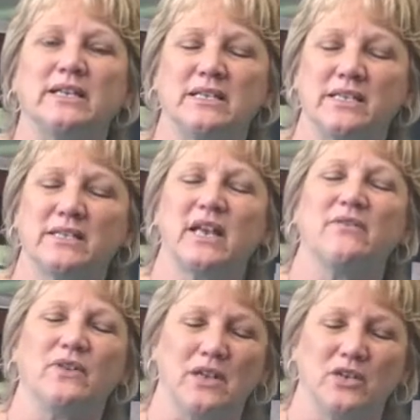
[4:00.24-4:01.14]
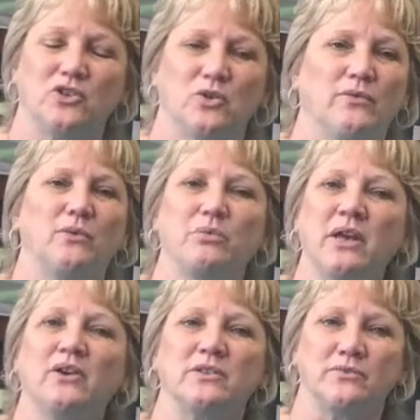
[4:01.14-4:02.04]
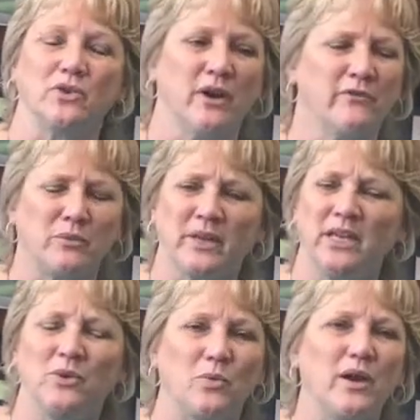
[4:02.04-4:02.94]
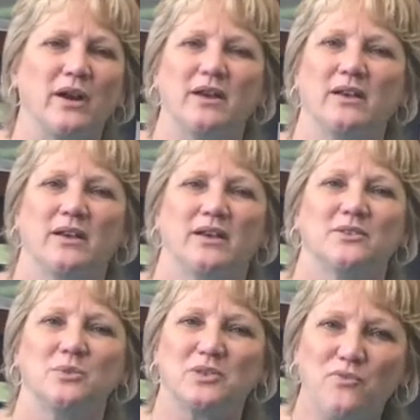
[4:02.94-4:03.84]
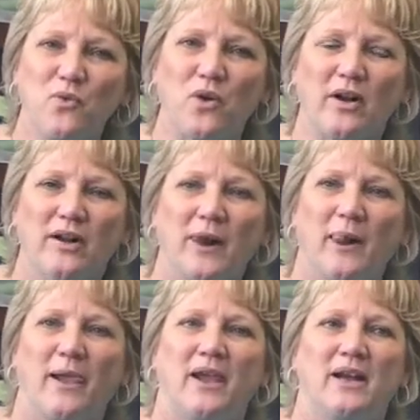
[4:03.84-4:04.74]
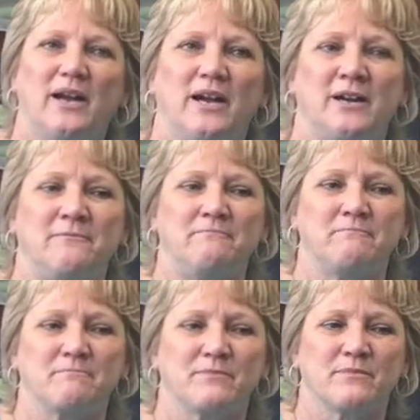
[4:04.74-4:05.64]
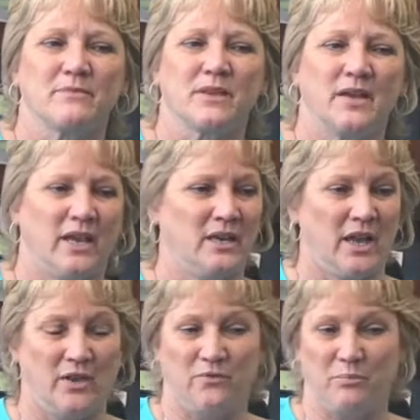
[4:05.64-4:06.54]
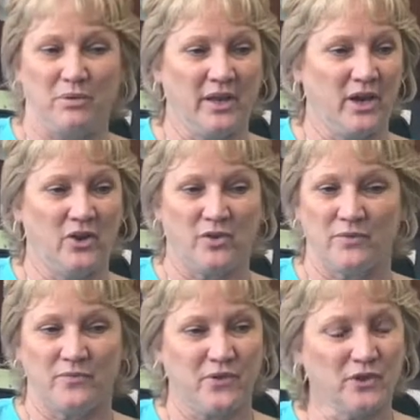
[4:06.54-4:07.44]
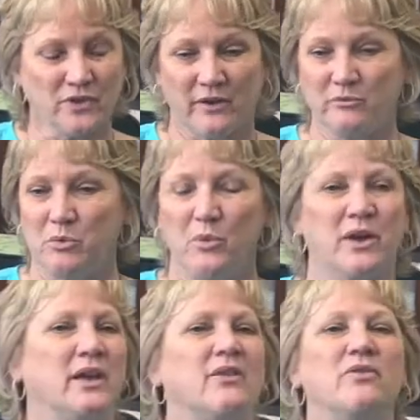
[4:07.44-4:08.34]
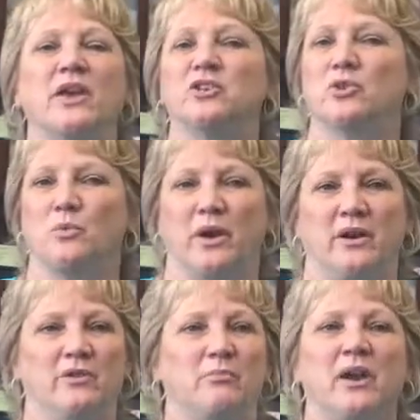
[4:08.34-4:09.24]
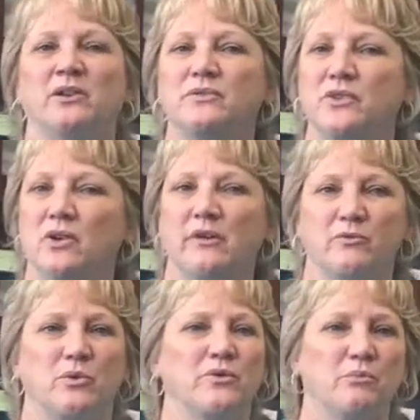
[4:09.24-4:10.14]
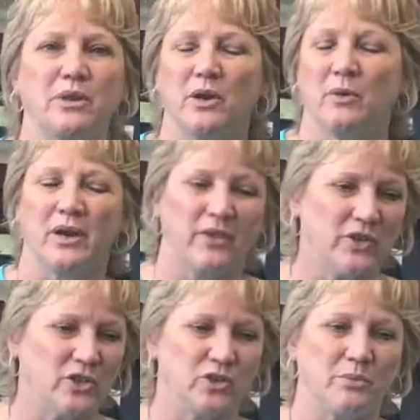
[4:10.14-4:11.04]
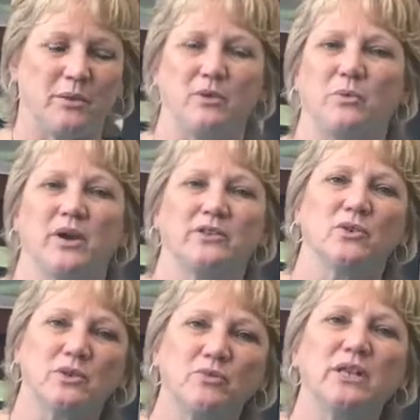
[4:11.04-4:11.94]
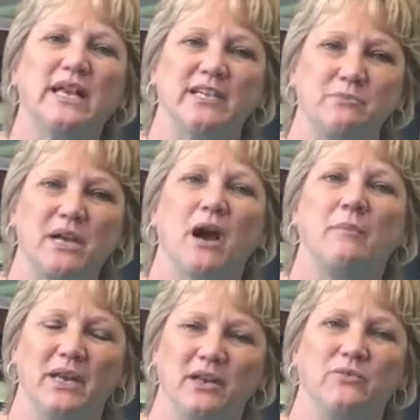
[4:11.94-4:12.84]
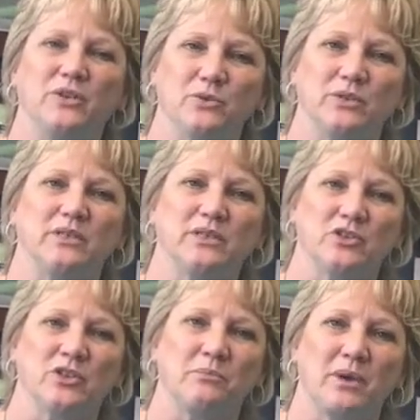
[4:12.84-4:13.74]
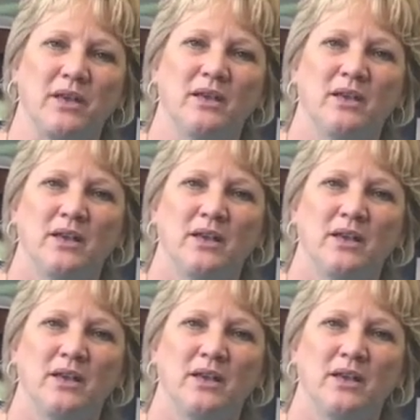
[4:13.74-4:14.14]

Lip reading: it's a safety issue. If the player doesn't feel comfortable, they need to wear it. That's what it's for. And if a player feels comfortable wearing it, they should wear it. The parents feel comfortable with the player wearing it, they should be able to wear it. So it really has become an individual decision. But